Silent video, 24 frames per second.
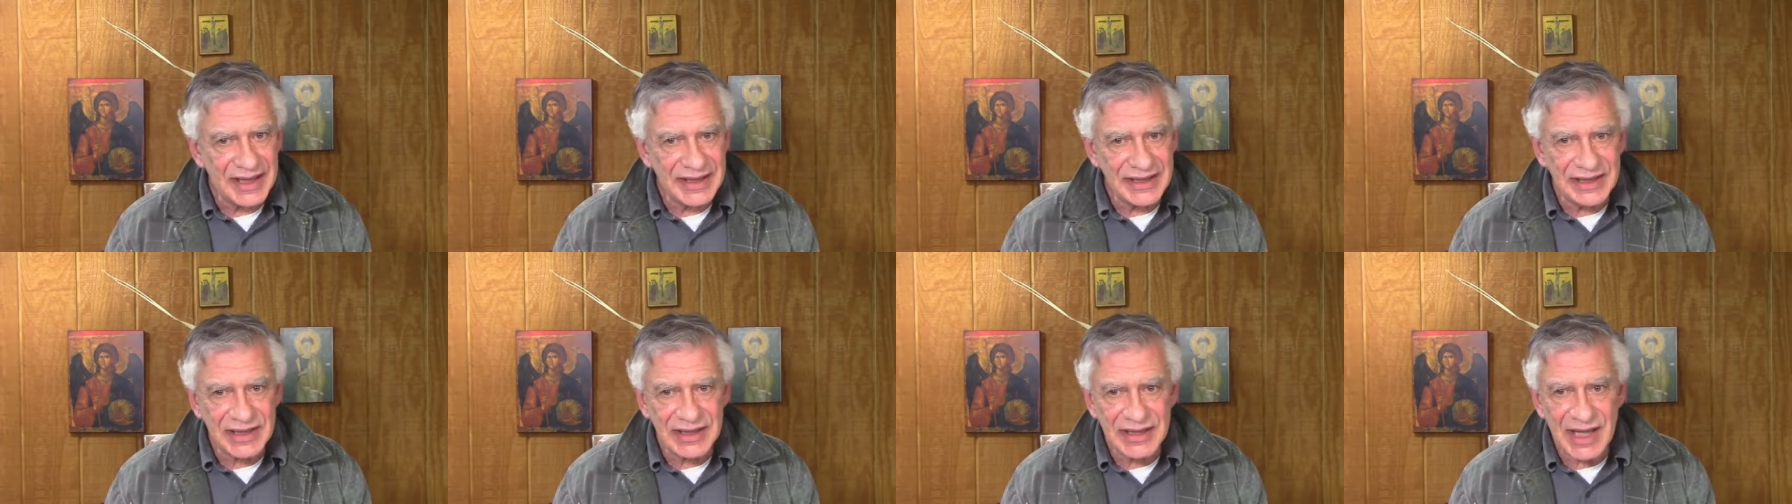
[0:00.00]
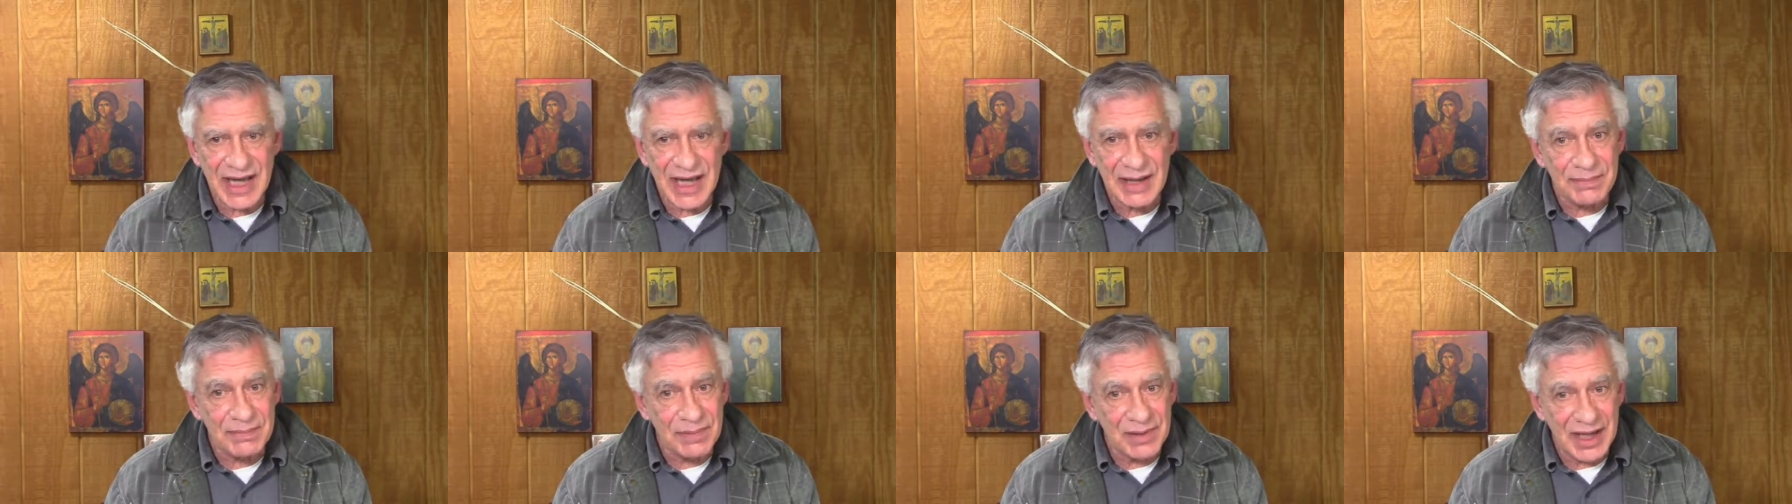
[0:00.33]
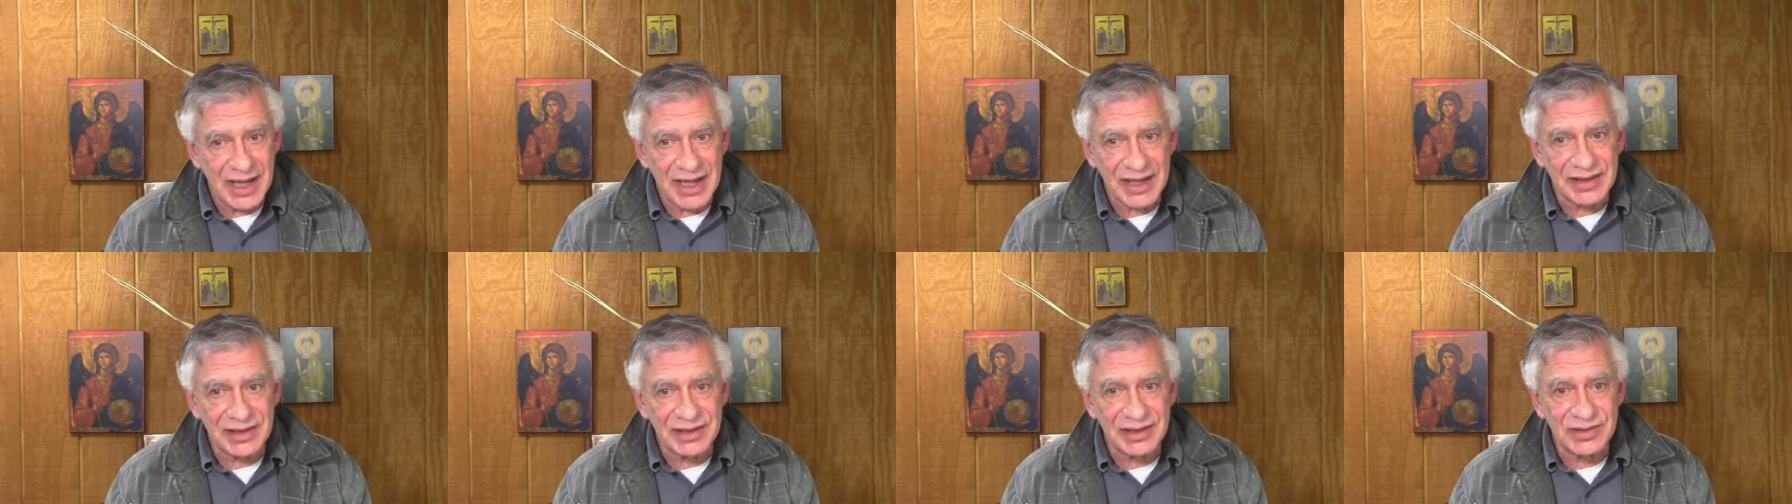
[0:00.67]
They did
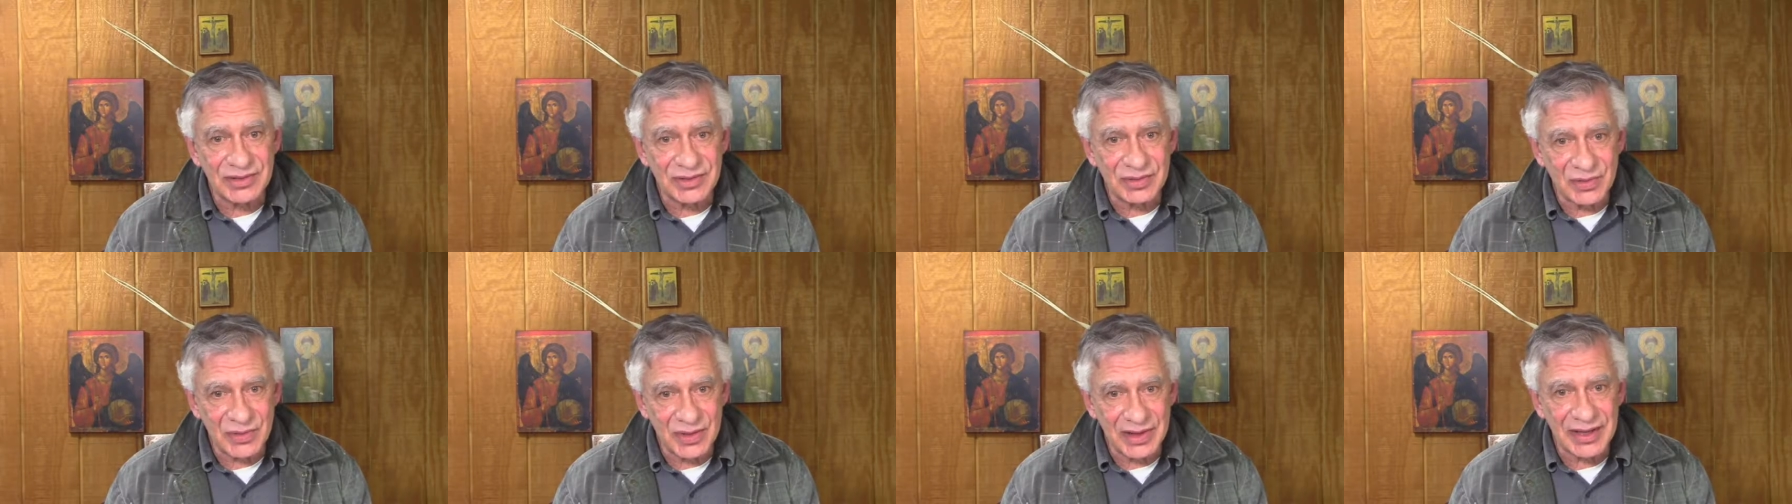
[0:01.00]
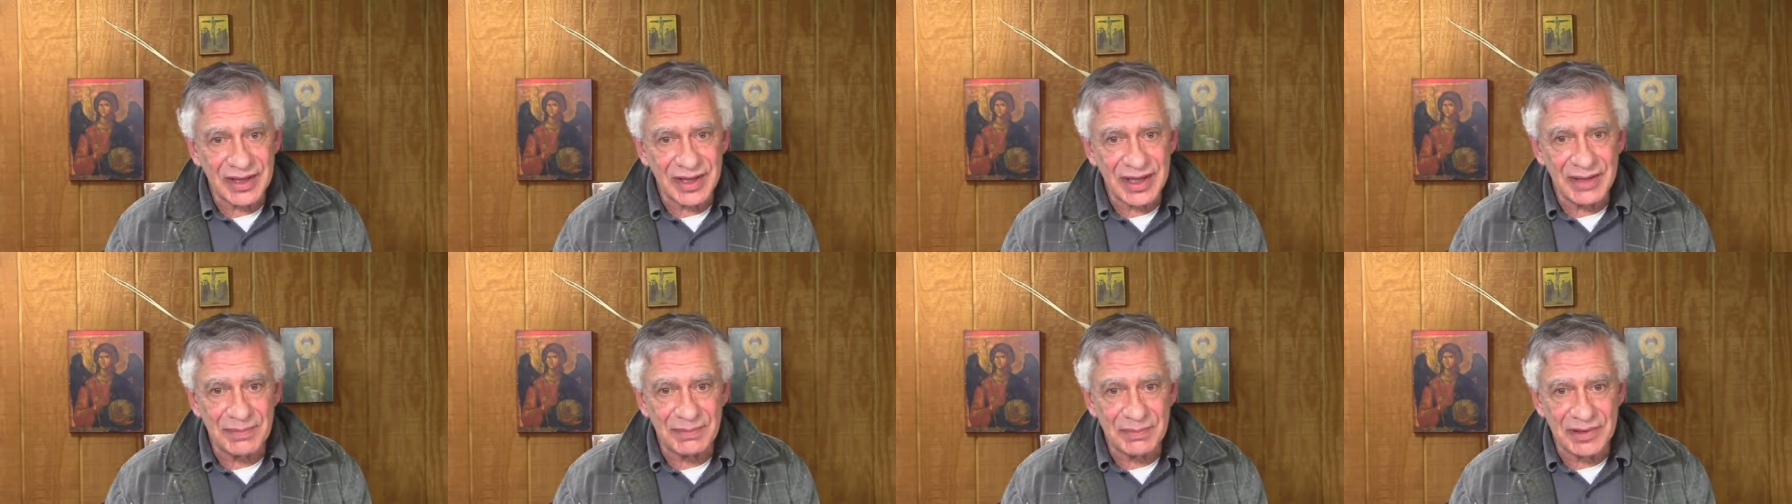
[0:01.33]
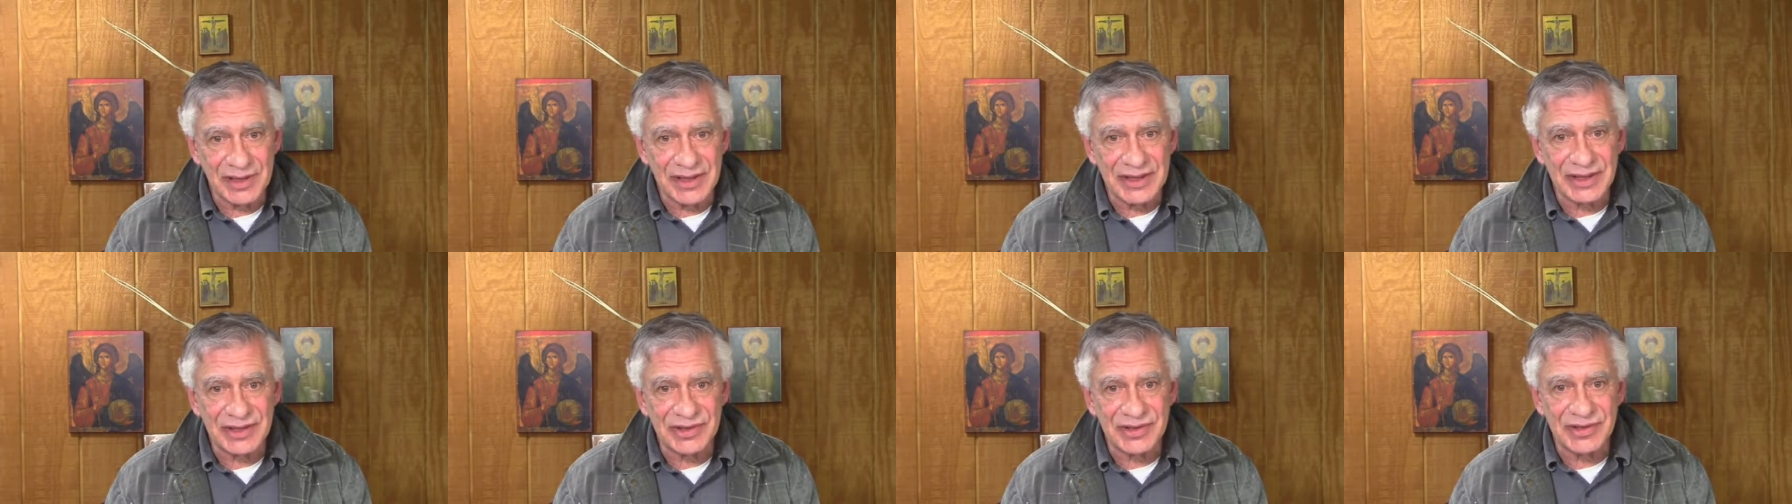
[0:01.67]
not practice what they
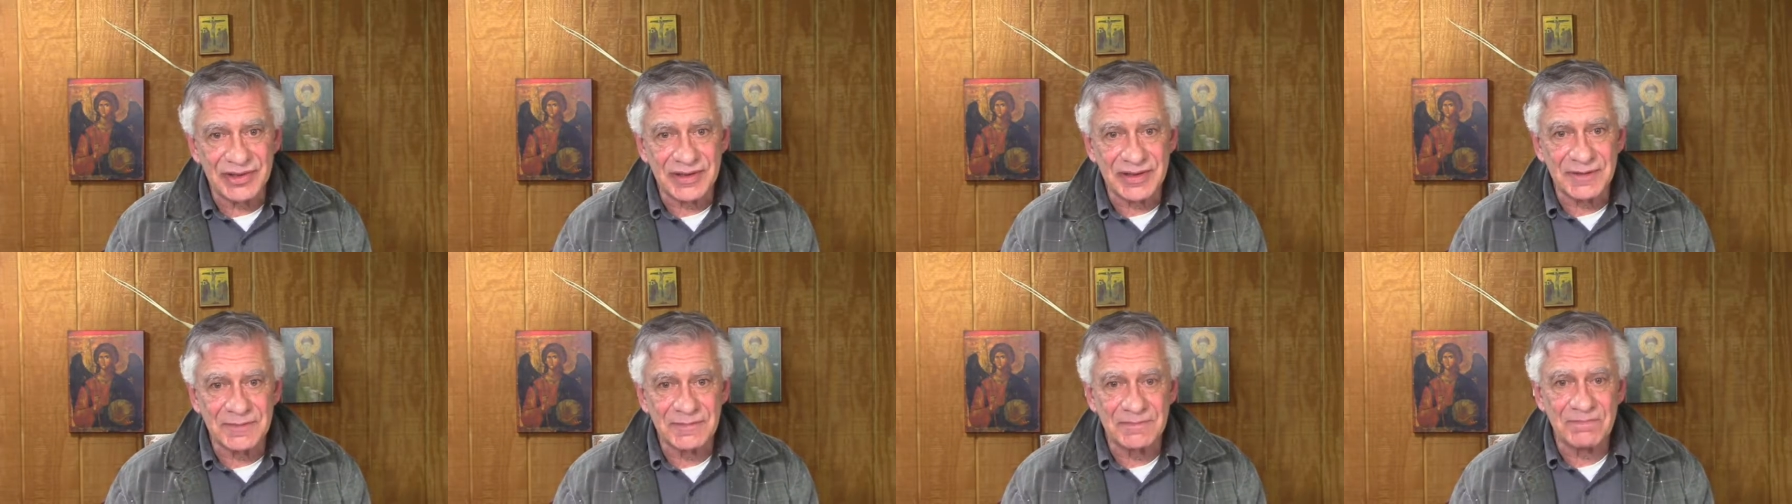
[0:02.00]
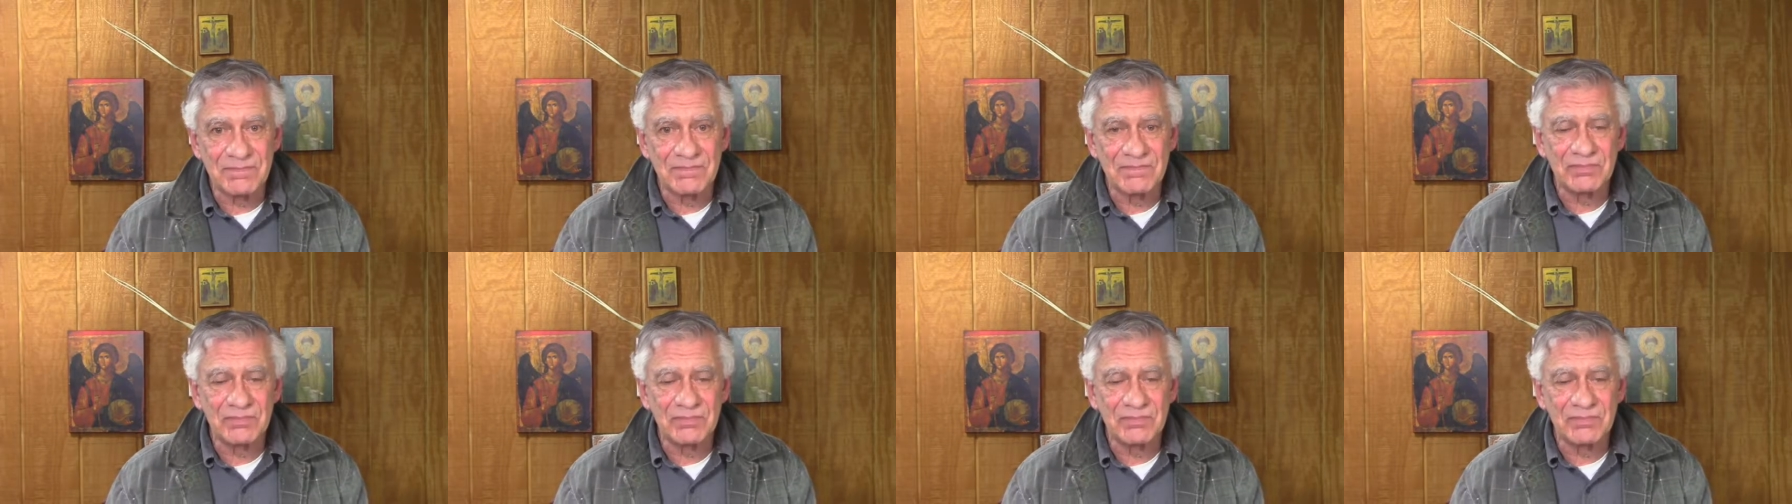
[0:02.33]
preached.